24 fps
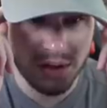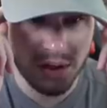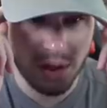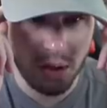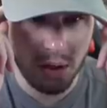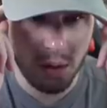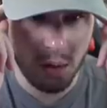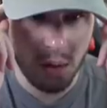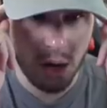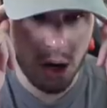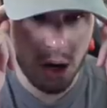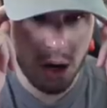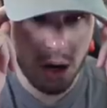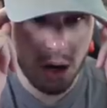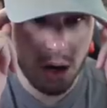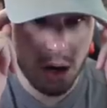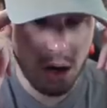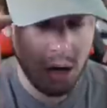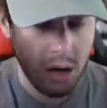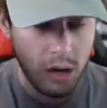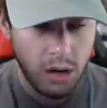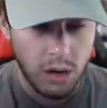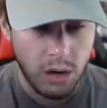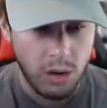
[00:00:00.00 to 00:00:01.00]
2.
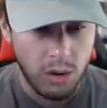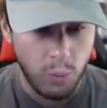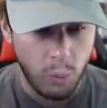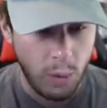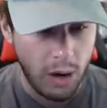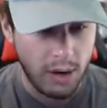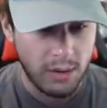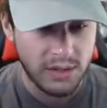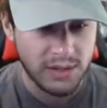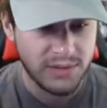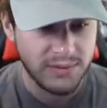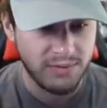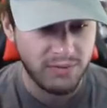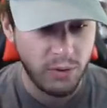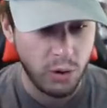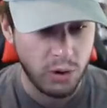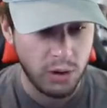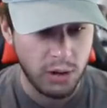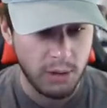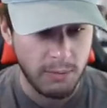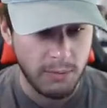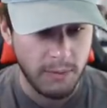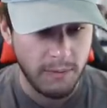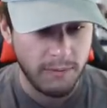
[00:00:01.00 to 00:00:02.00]
Where is
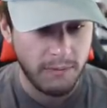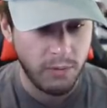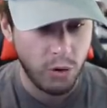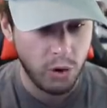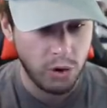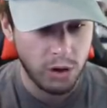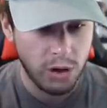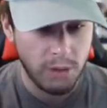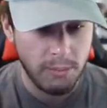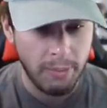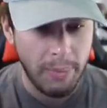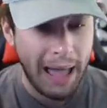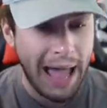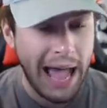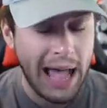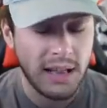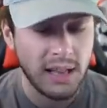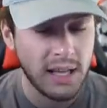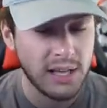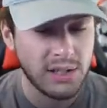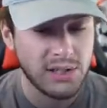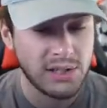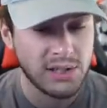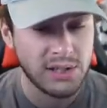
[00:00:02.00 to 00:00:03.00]
Fulham? Fulham
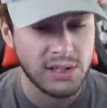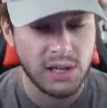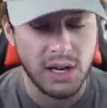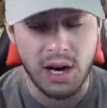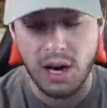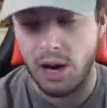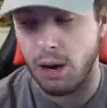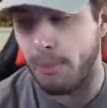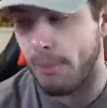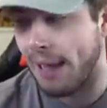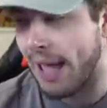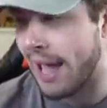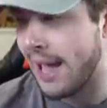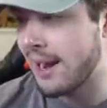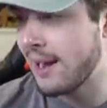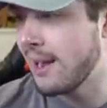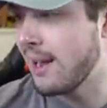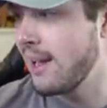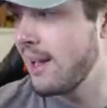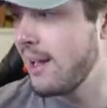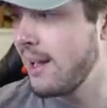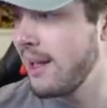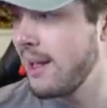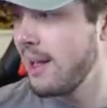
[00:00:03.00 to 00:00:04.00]
Palace? Oh, man.
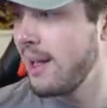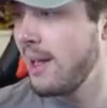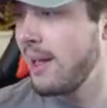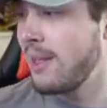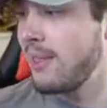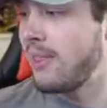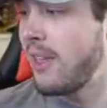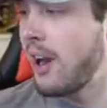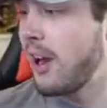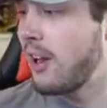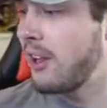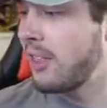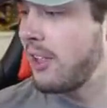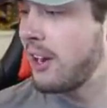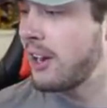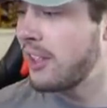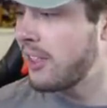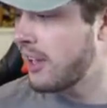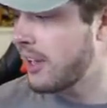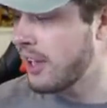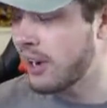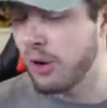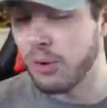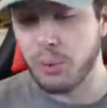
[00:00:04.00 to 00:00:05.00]
They're
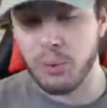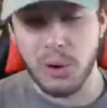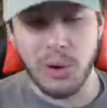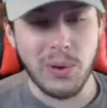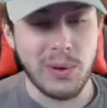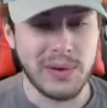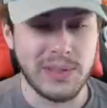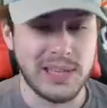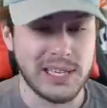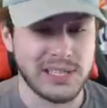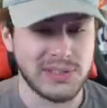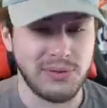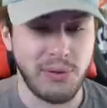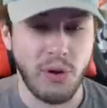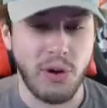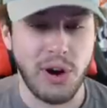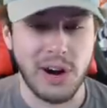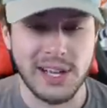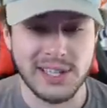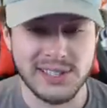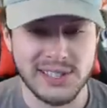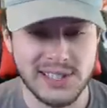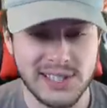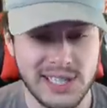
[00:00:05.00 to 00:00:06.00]
literally going to ruin this for
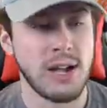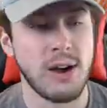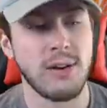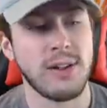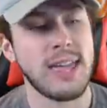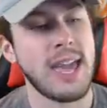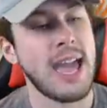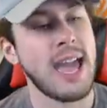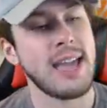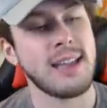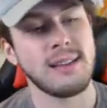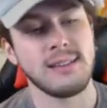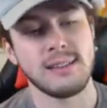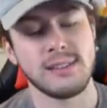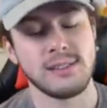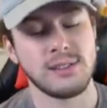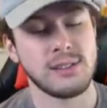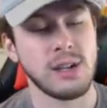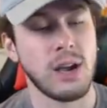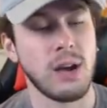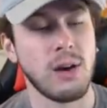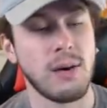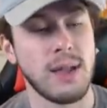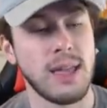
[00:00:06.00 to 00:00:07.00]
us. Okay,
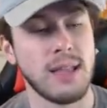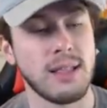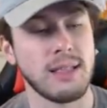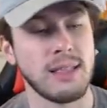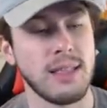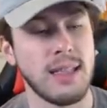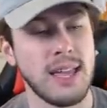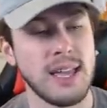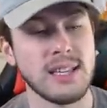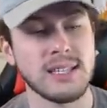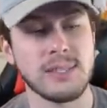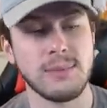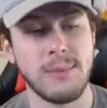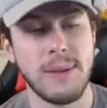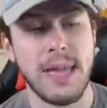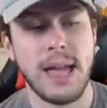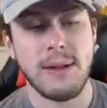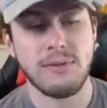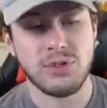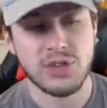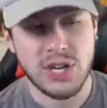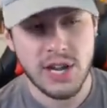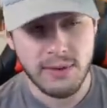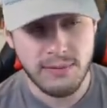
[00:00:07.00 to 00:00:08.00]
so at least we
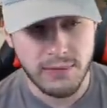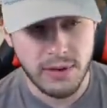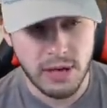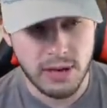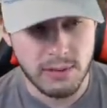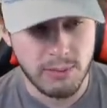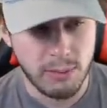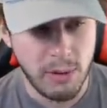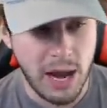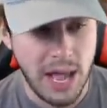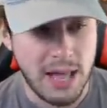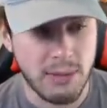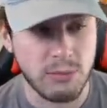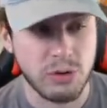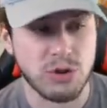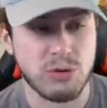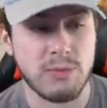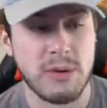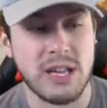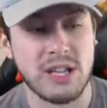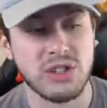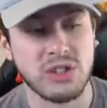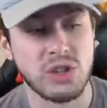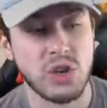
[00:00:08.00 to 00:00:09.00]
have Sheffield and Brighton, which
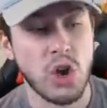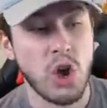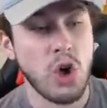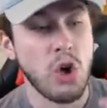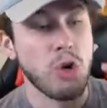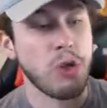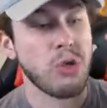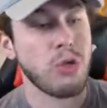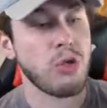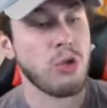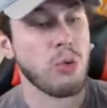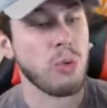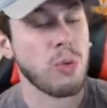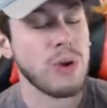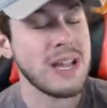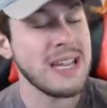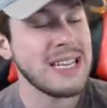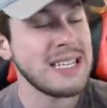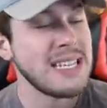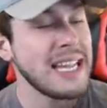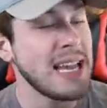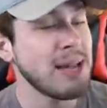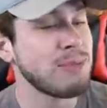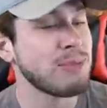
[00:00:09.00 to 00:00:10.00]
means
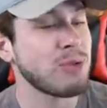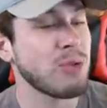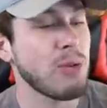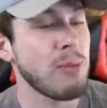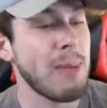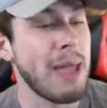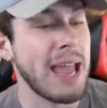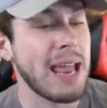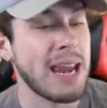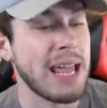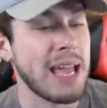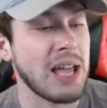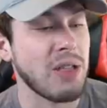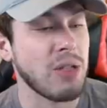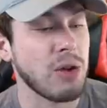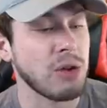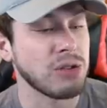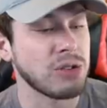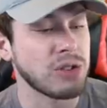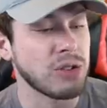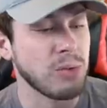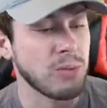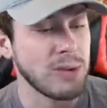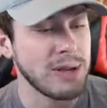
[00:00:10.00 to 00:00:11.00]
three teams remaining, and
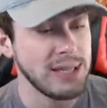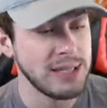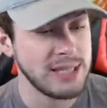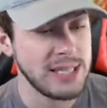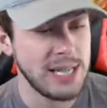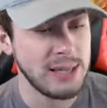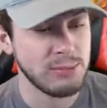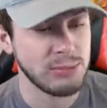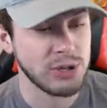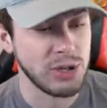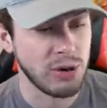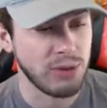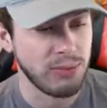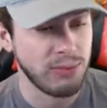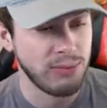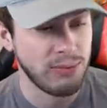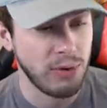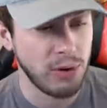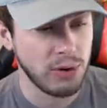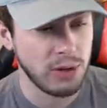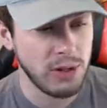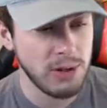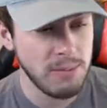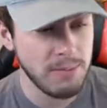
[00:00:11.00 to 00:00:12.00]
those three teams are
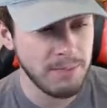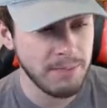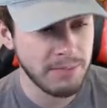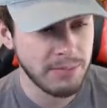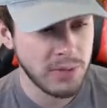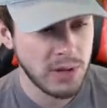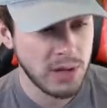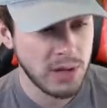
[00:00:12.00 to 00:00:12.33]
Fulham,